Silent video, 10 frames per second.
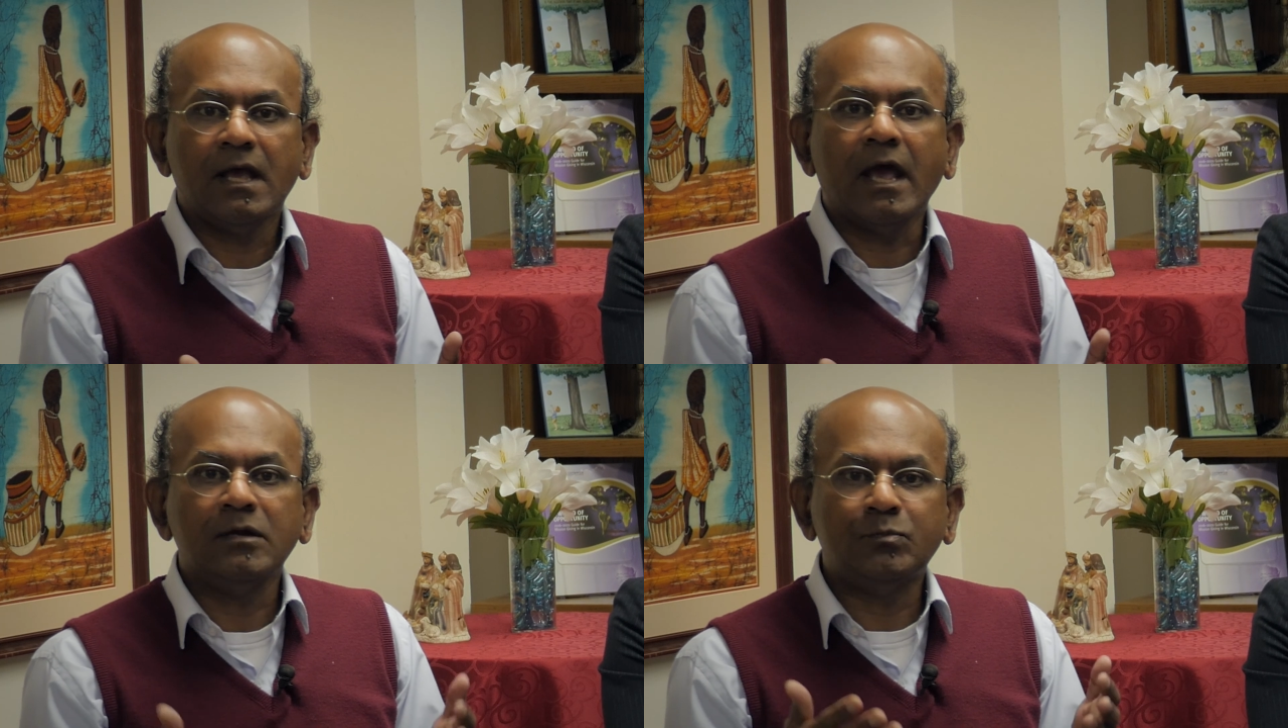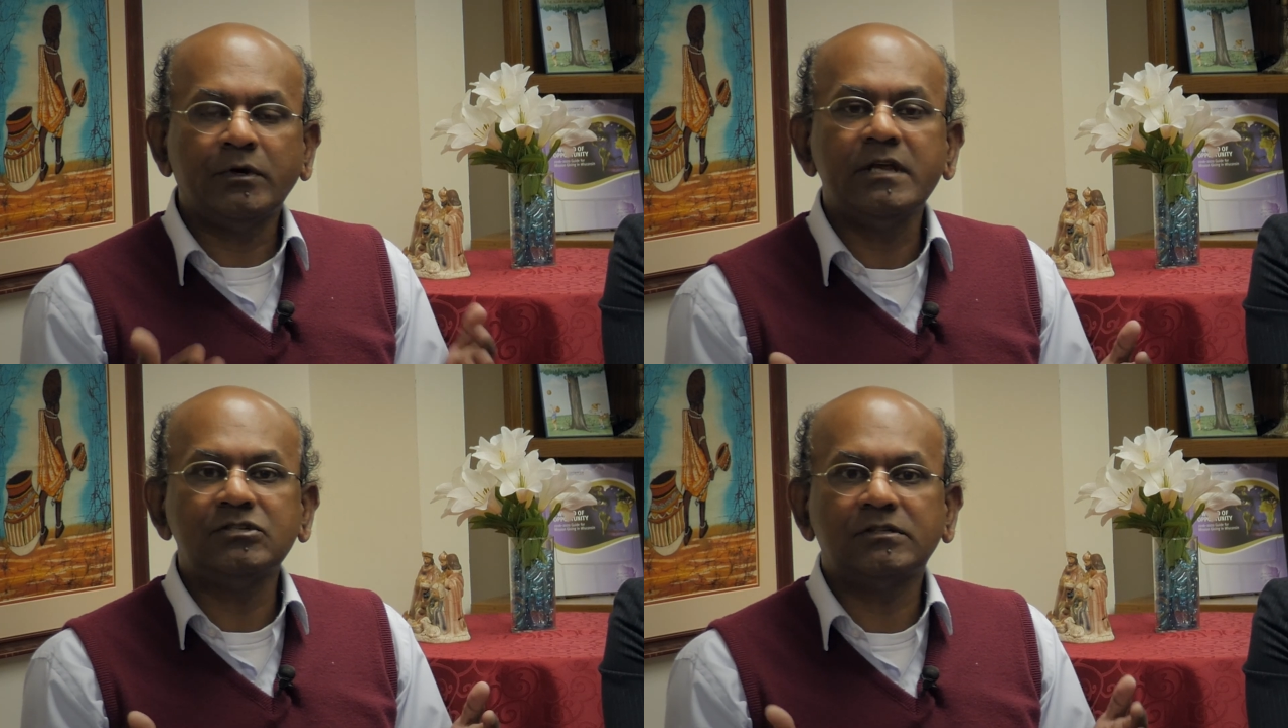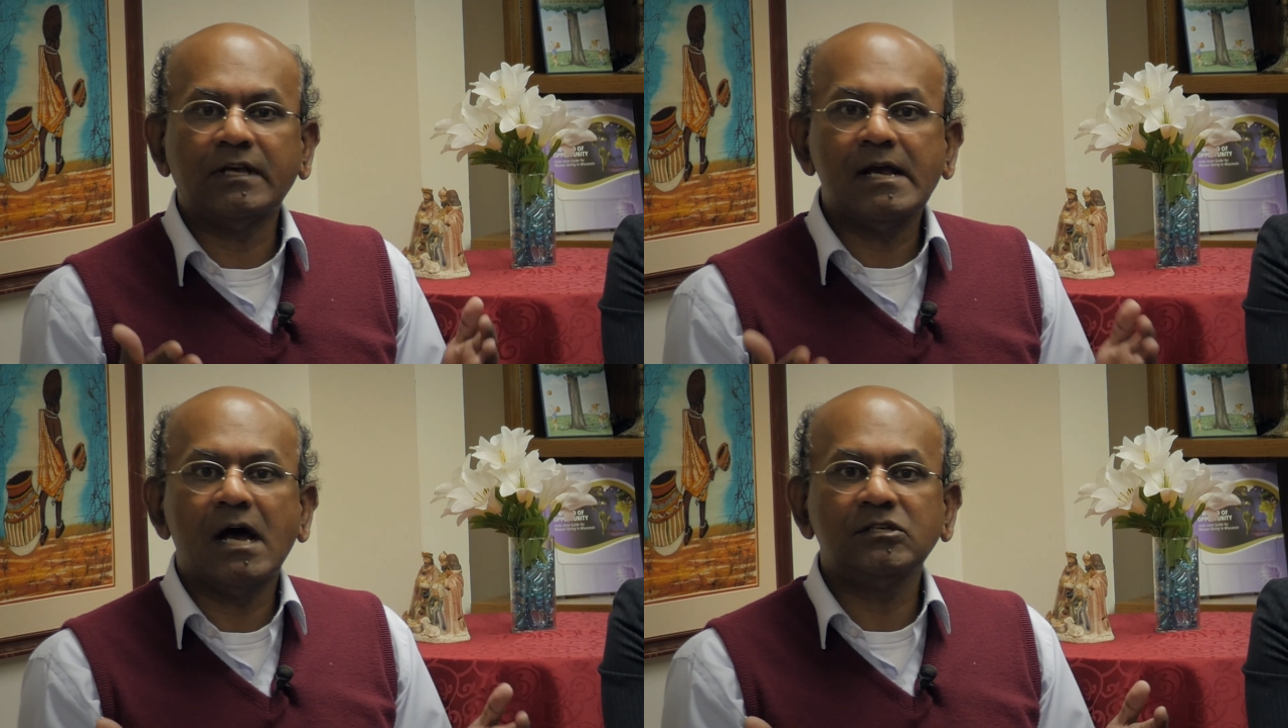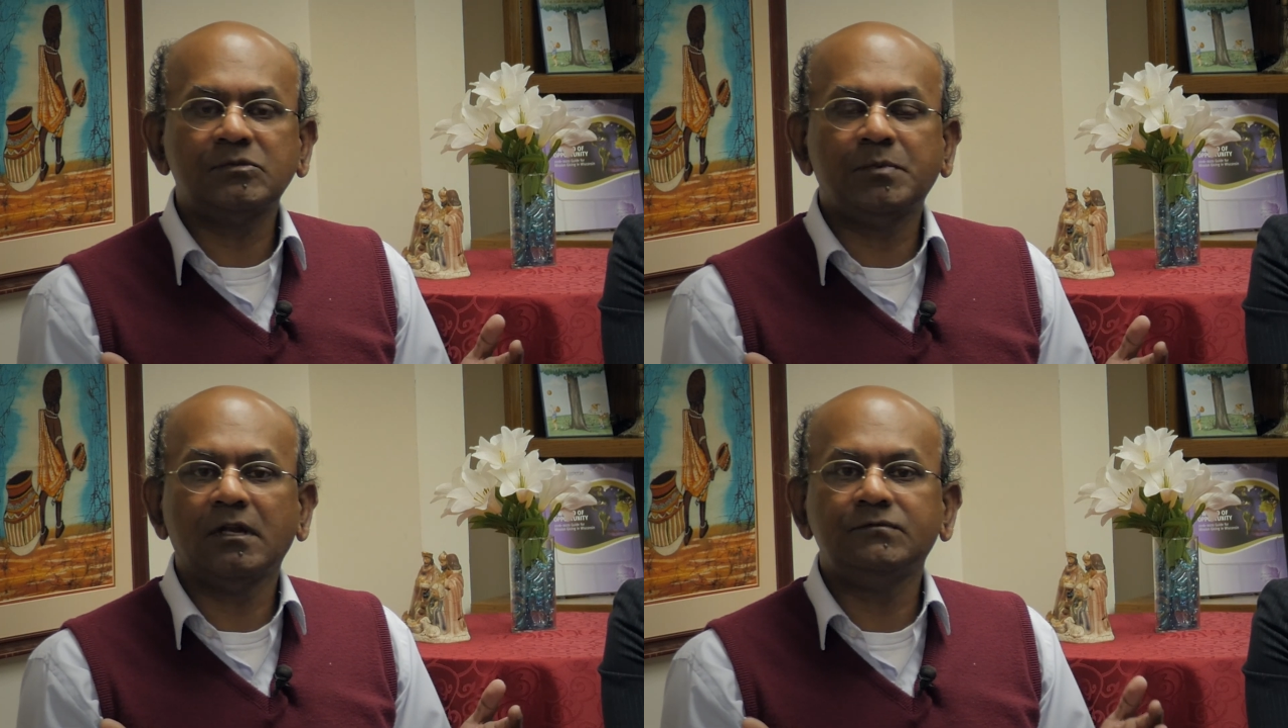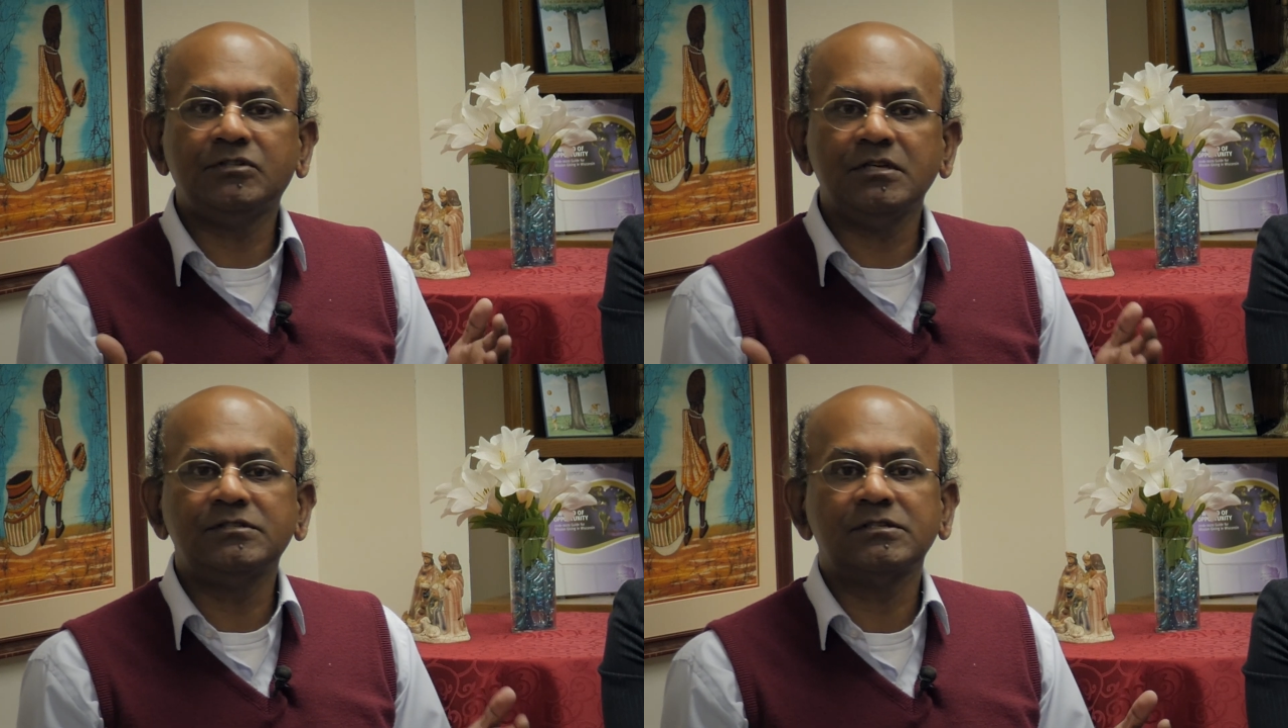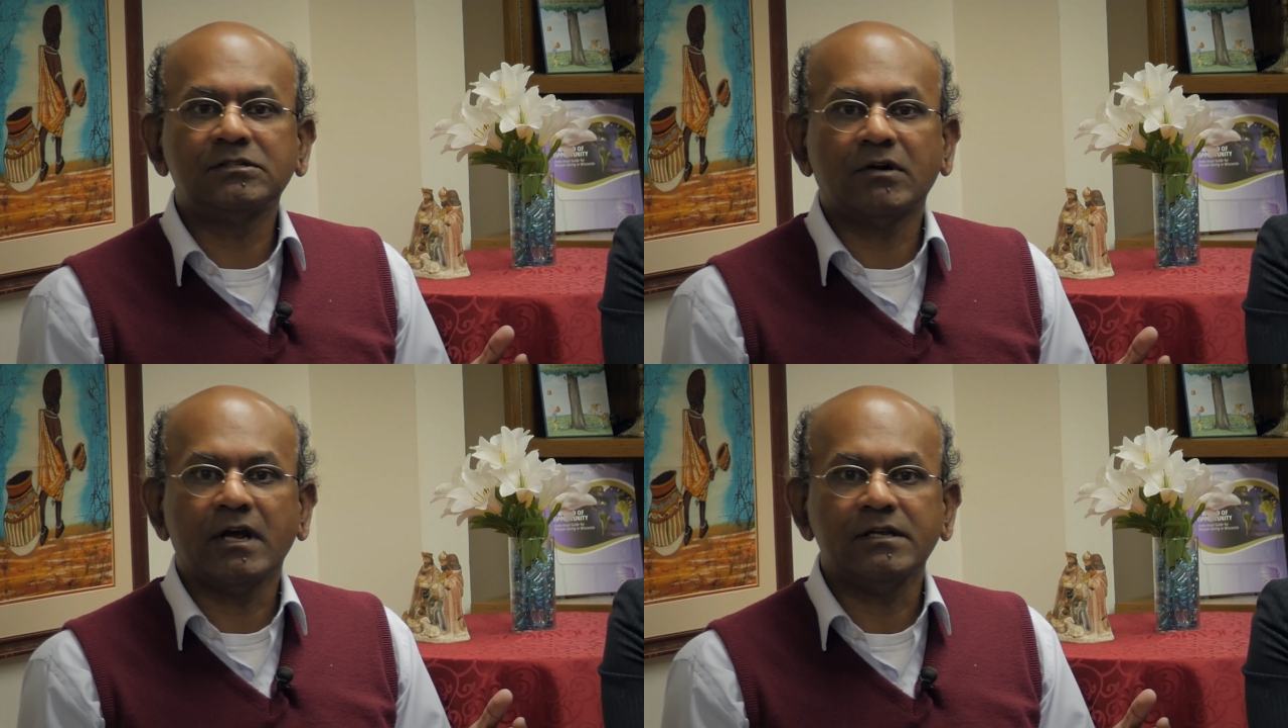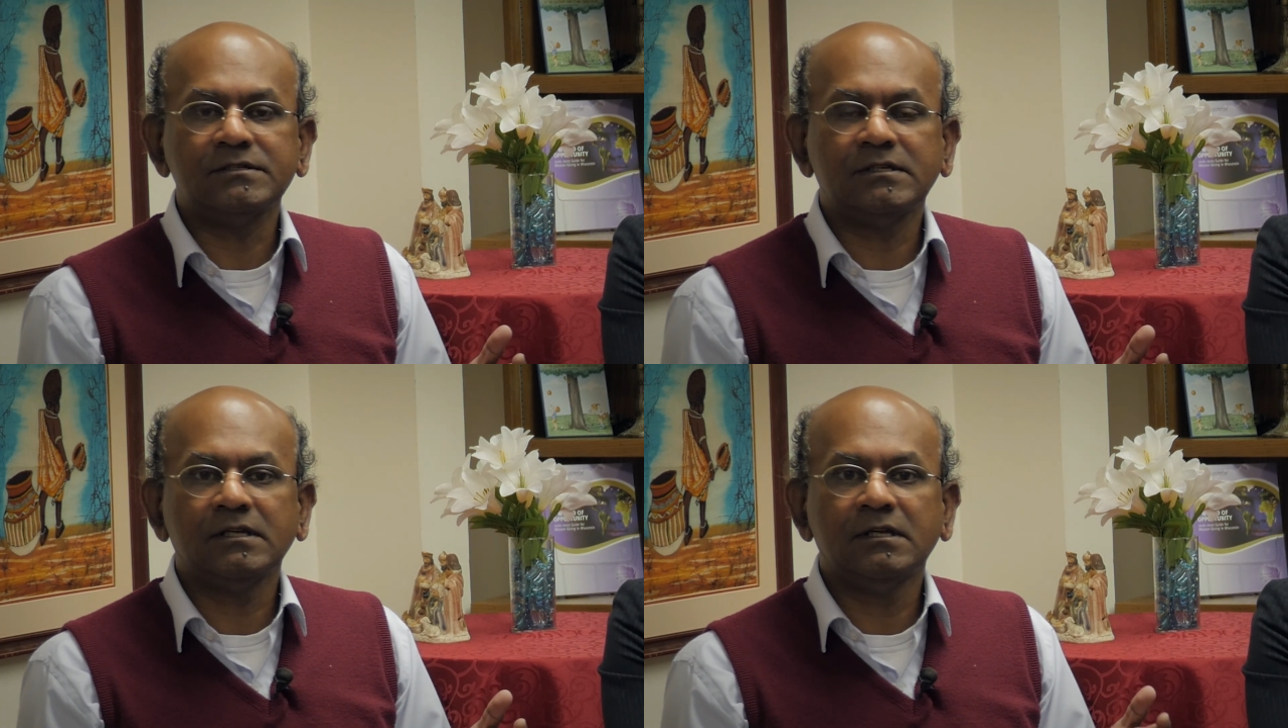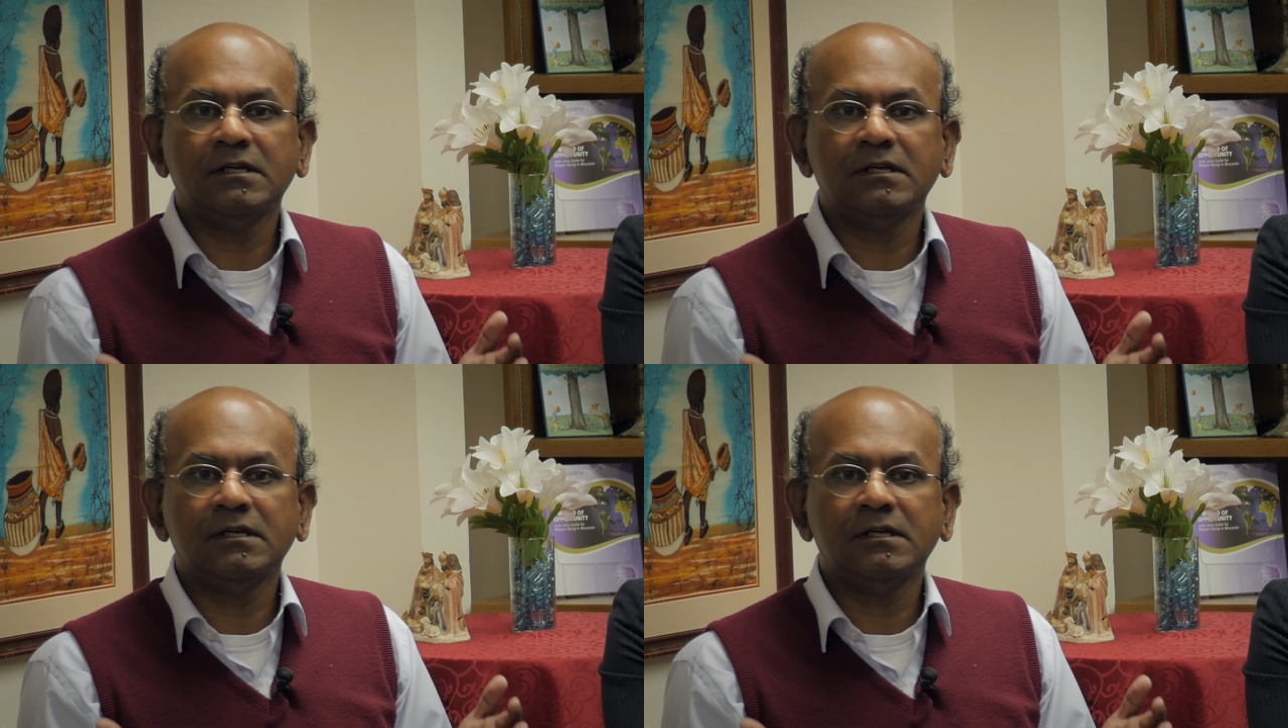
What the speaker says: and preach the gospel of Jesus Christ,